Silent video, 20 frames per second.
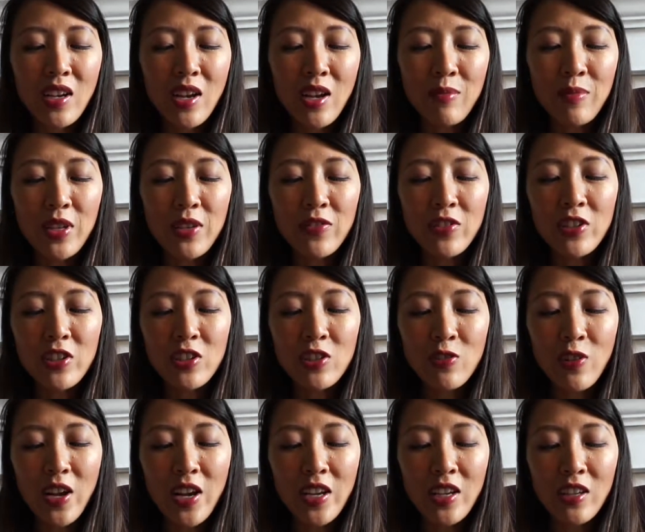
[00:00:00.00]
I mean, if you're just
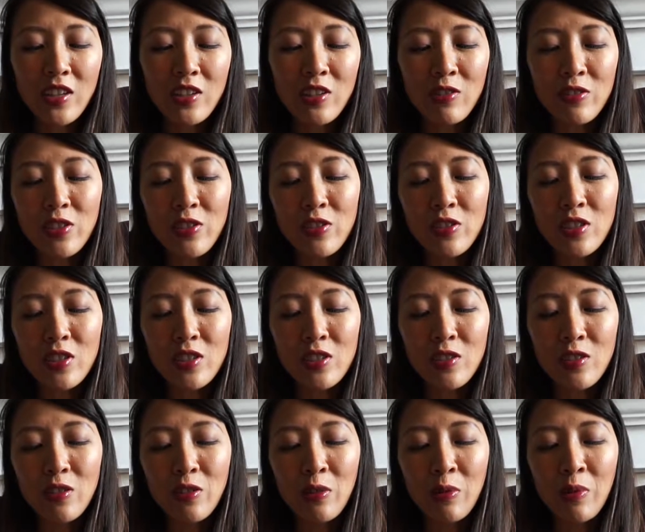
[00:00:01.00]
trying, you
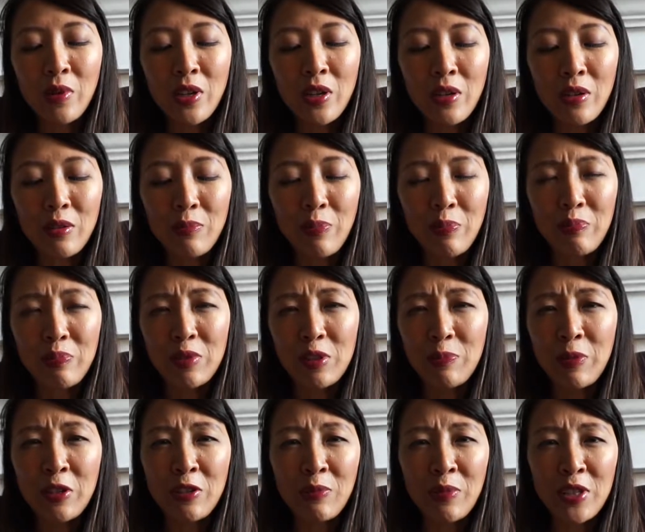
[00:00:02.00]
don't want to
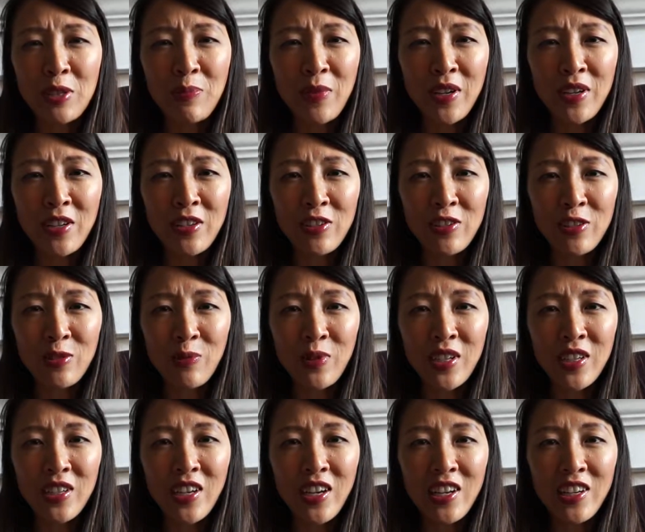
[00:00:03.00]
spend too much money and you just want
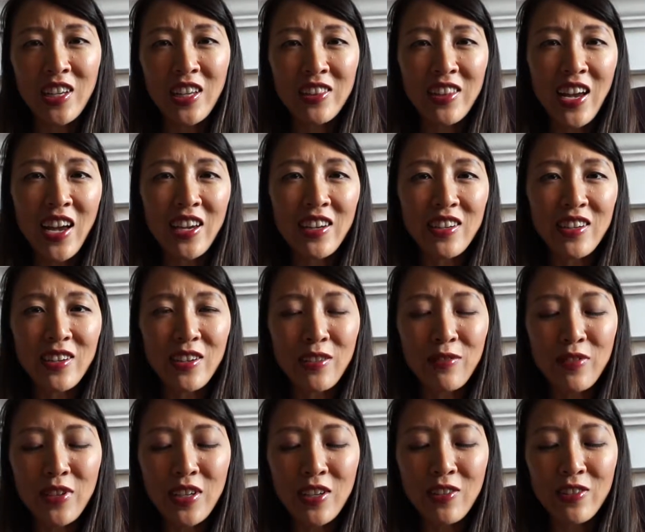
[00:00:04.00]
to kind of get the idea
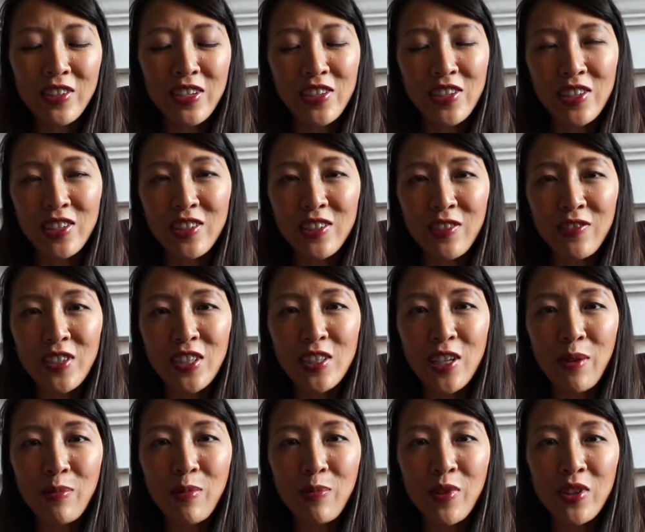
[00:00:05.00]
of it or the gist of these
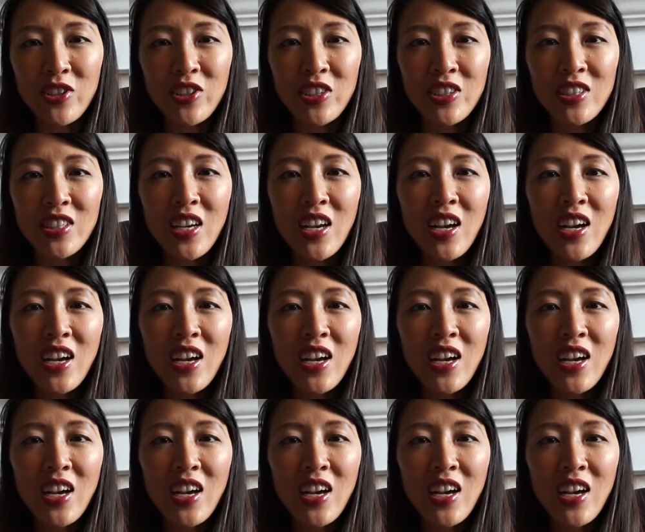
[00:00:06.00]
type of brushes,